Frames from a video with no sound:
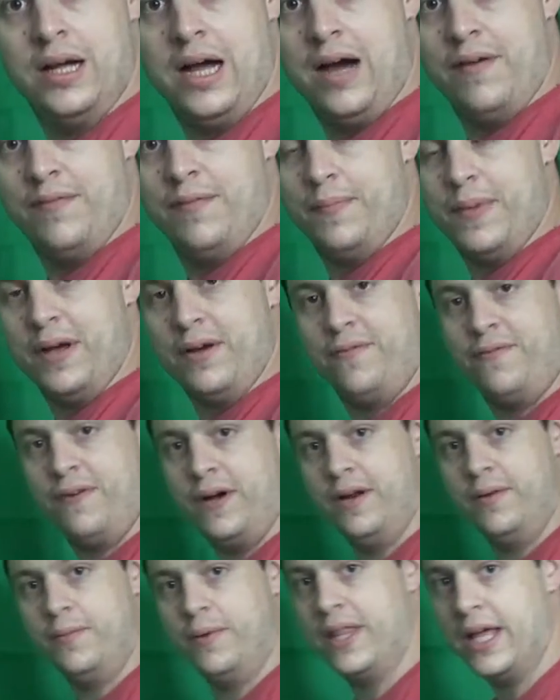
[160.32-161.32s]
having a bit of
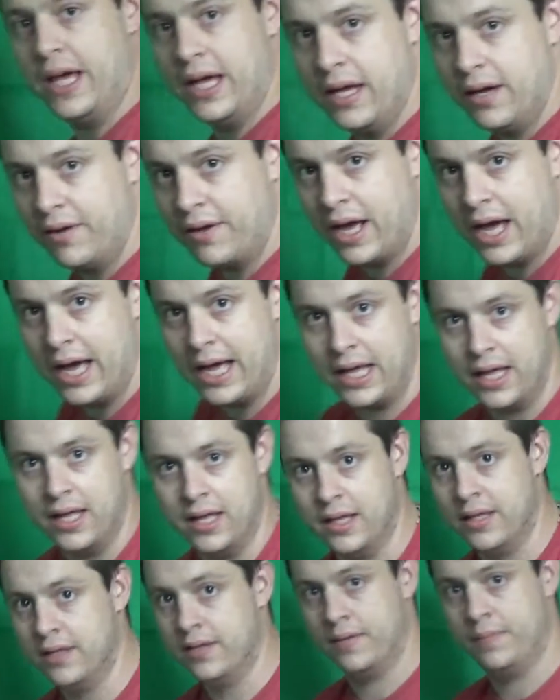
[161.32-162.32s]
fun with it, okay?
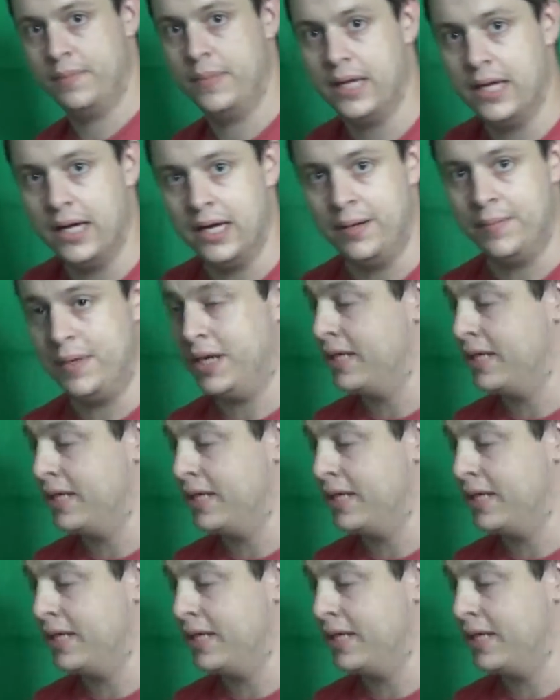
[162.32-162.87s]
But um,